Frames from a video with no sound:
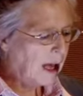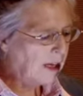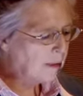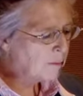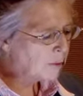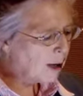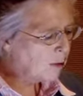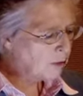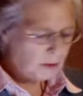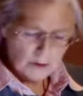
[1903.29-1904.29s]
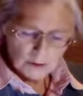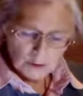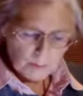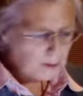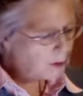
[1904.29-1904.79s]
I am proud
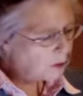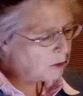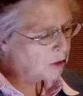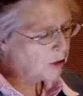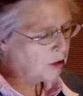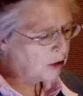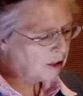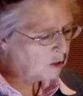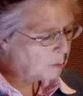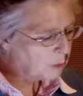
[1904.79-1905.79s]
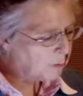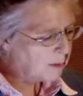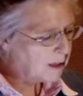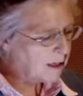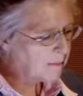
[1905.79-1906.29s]
to be called Rodin's
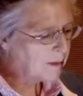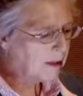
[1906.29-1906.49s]
pupil,